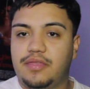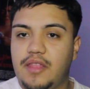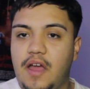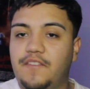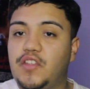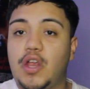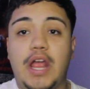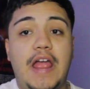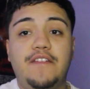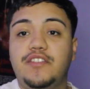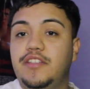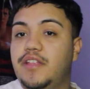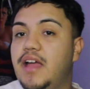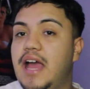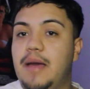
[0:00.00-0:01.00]
after
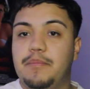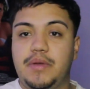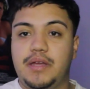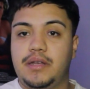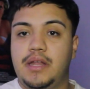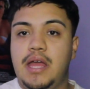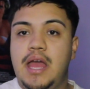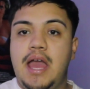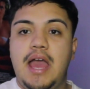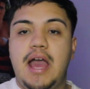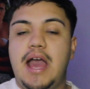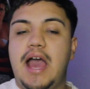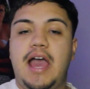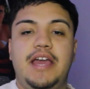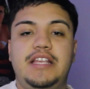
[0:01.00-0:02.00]
everything that happened
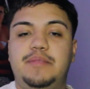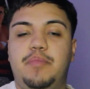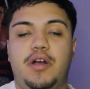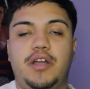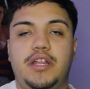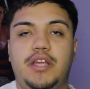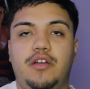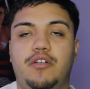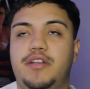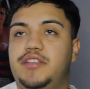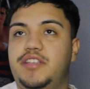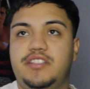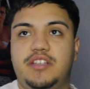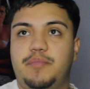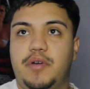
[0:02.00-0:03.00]
at his party or his
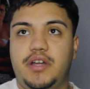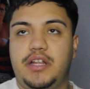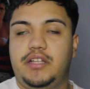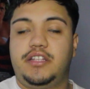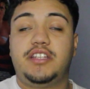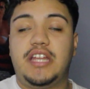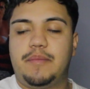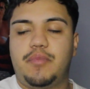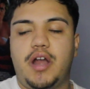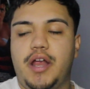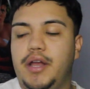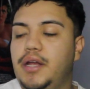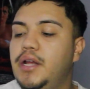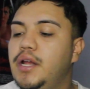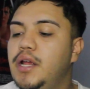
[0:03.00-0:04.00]
sister's party the day prior.